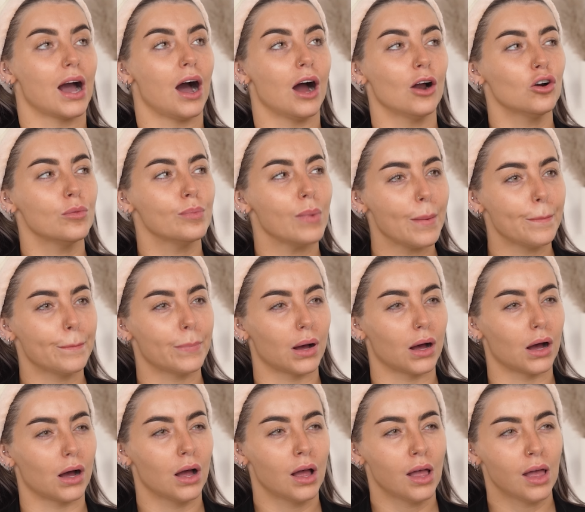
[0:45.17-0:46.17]
I
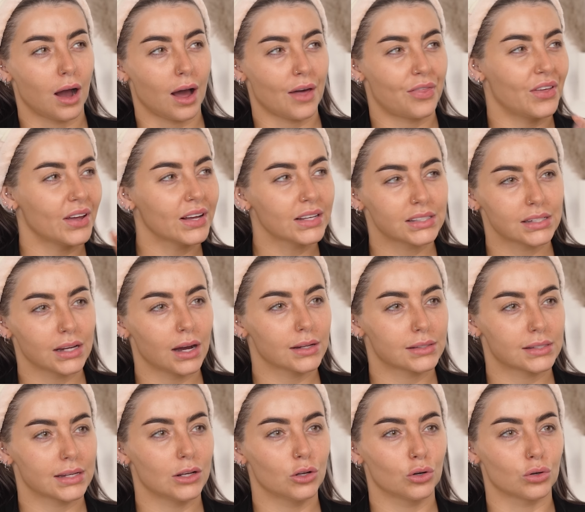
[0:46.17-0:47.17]
remember, I think
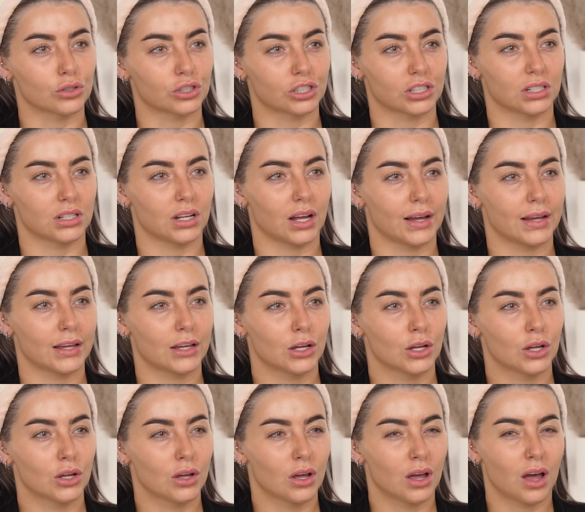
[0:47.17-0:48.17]
Ciate launched in like
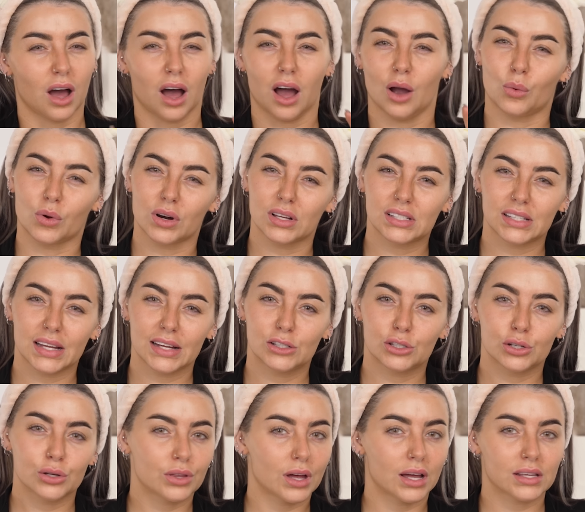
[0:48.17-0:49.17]
I want to say
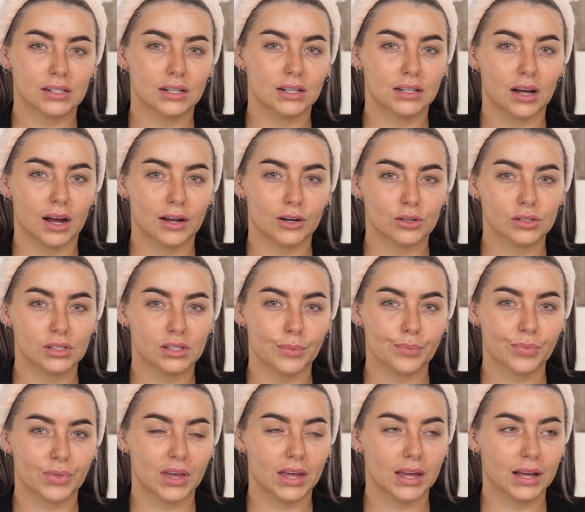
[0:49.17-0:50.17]
2009 or
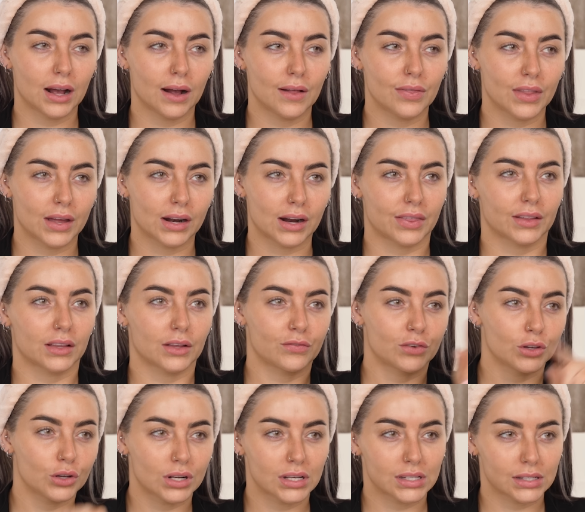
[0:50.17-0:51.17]
something, and then I think a
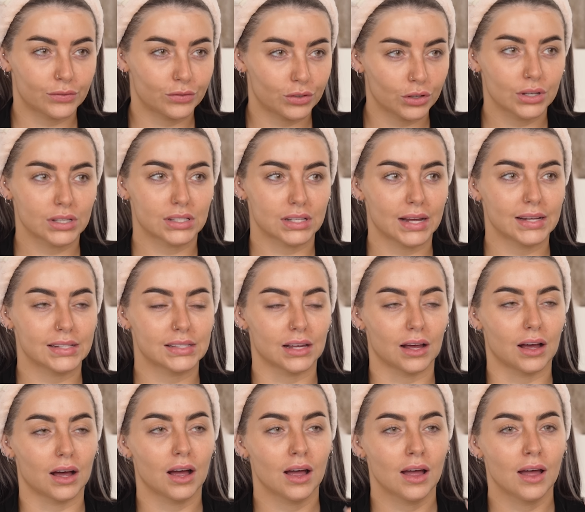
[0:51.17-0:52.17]
few a few years
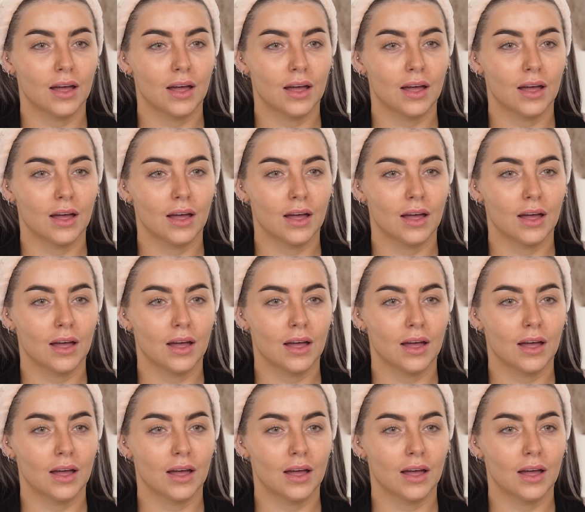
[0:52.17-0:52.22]
later